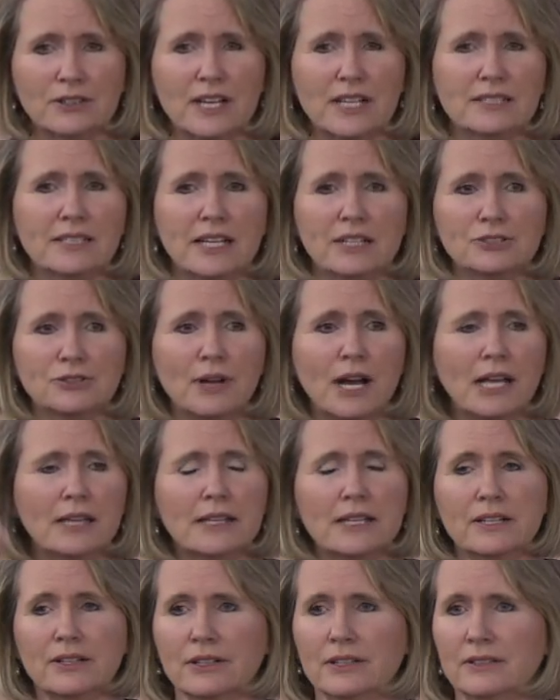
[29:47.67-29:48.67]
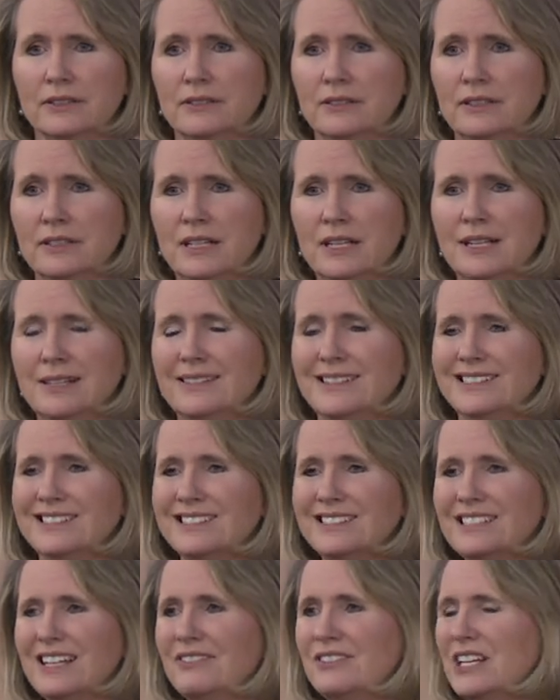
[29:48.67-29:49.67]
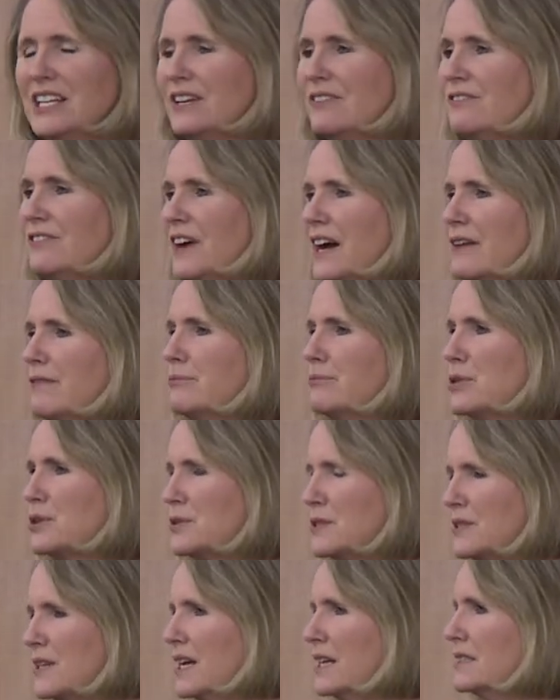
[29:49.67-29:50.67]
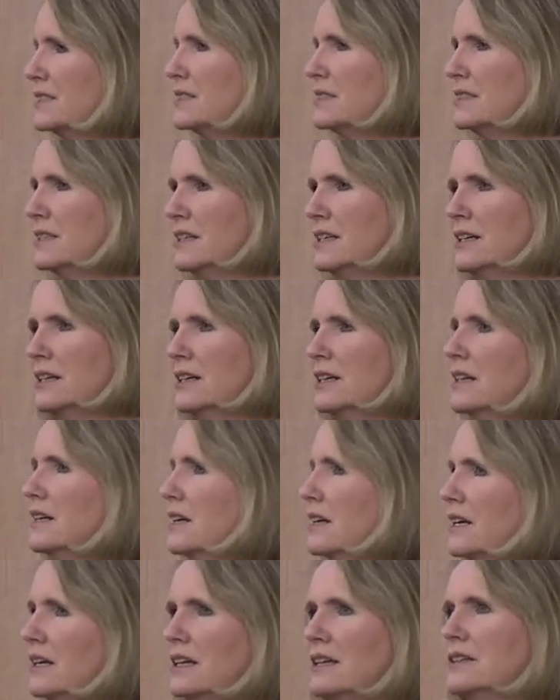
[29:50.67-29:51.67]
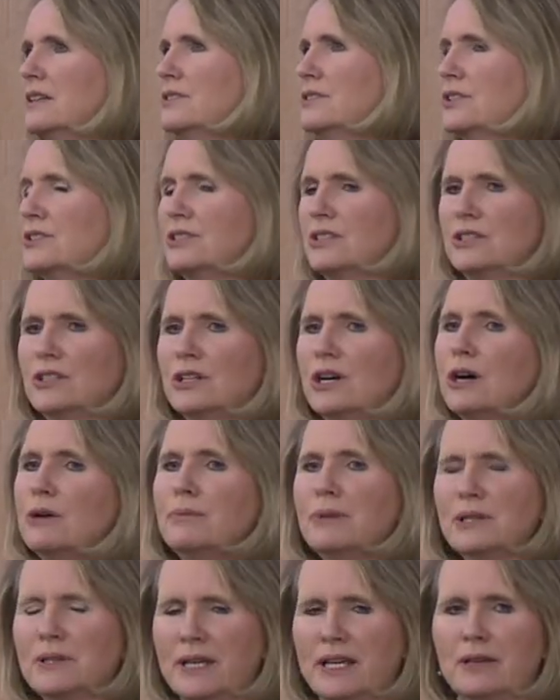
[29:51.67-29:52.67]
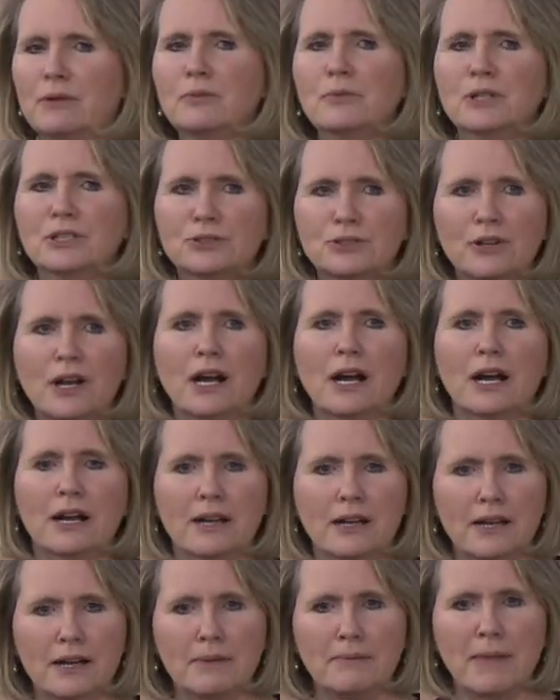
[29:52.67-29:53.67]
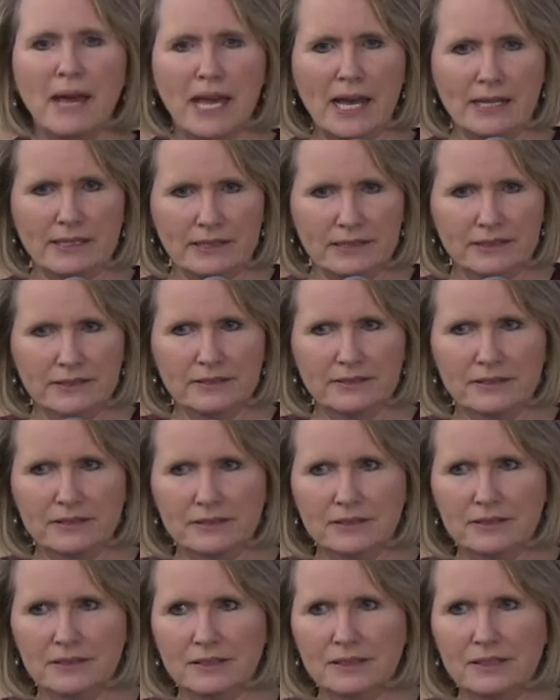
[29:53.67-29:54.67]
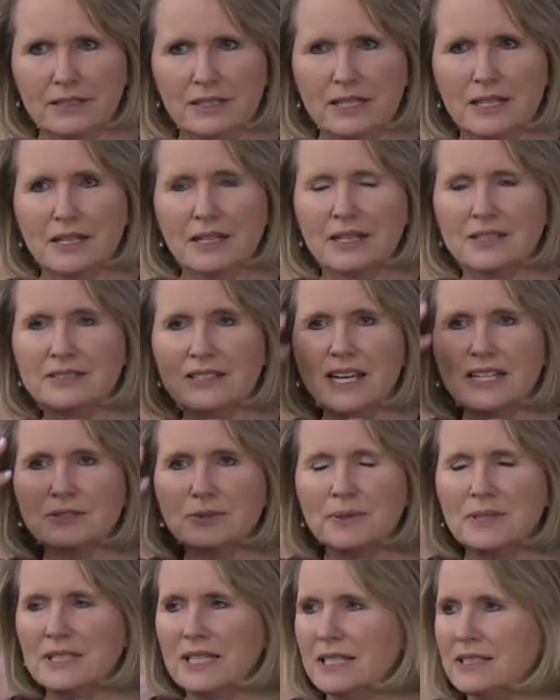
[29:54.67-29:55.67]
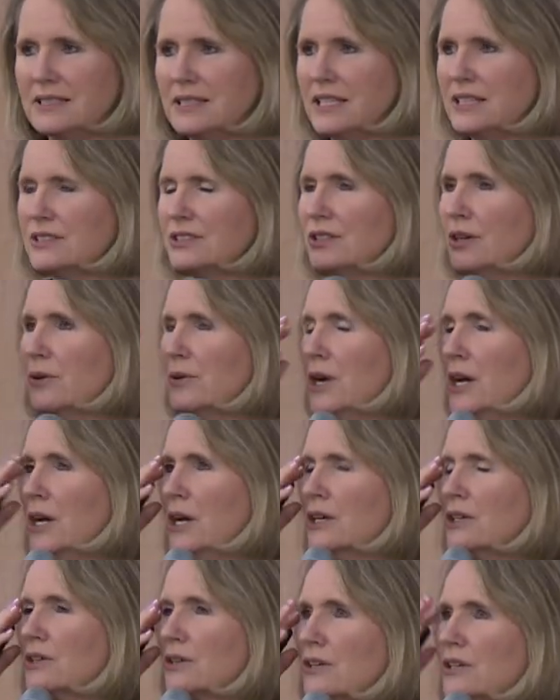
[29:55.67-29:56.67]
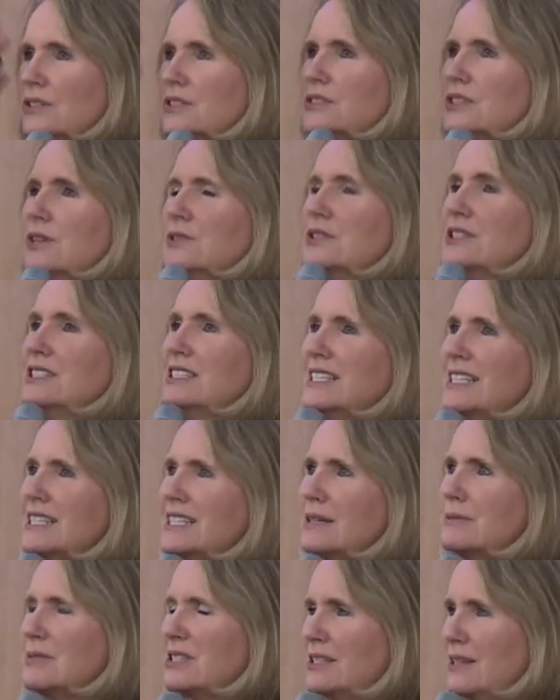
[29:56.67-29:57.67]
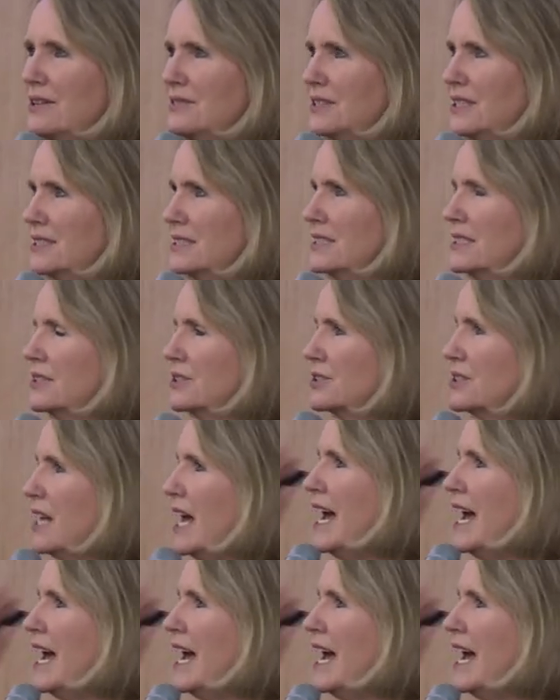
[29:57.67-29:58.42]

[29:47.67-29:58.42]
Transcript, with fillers: They say, draw a leader. 75%, this is globally, will draw a man because that's what they see. So girls don't see themselves as leaders.